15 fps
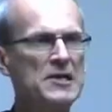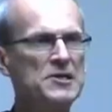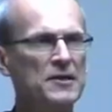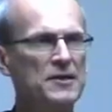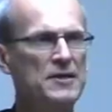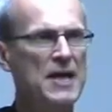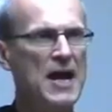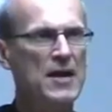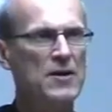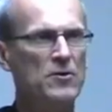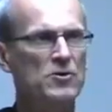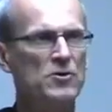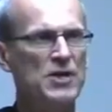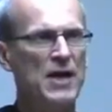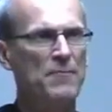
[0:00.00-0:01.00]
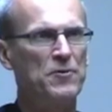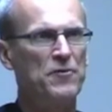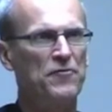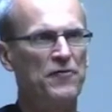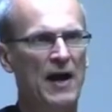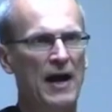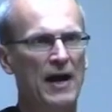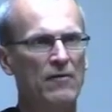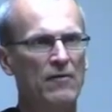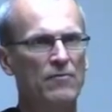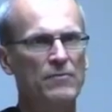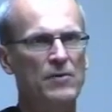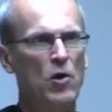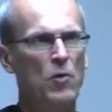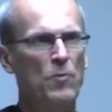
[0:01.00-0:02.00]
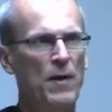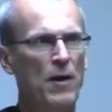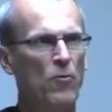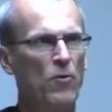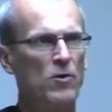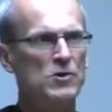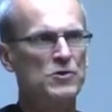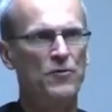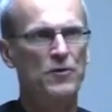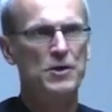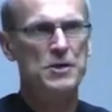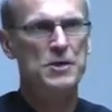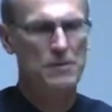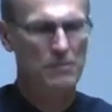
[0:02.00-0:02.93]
to Daniel chapter 5. Hope that works for you.